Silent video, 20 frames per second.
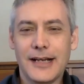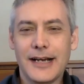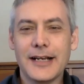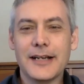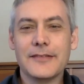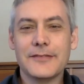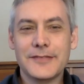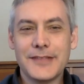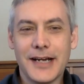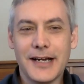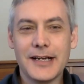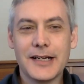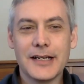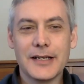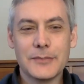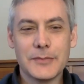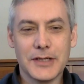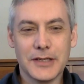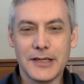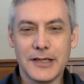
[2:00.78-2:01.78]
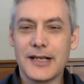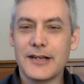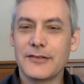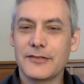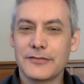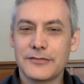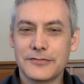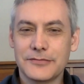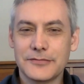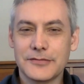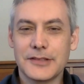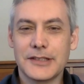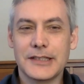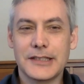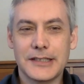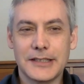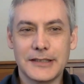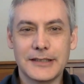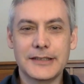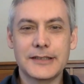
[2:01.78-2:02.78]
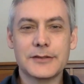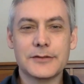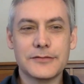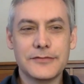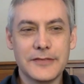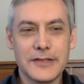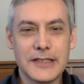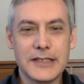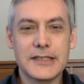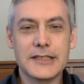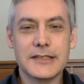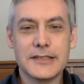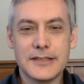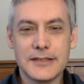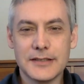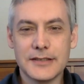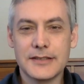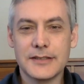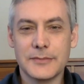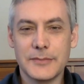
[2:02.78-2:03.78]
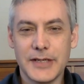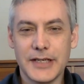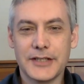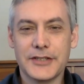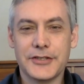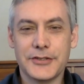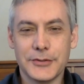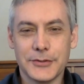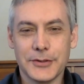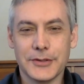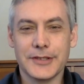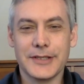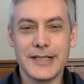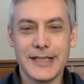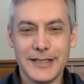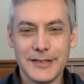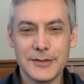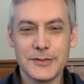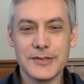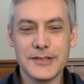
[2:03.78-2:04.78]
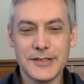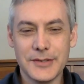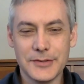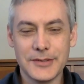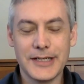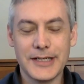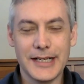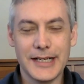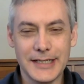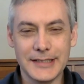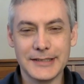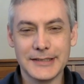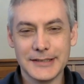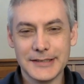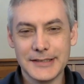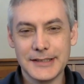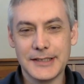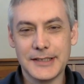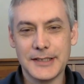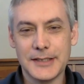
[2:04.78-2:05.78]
a lot of time and a lot of legal fees to make sure that it was okay.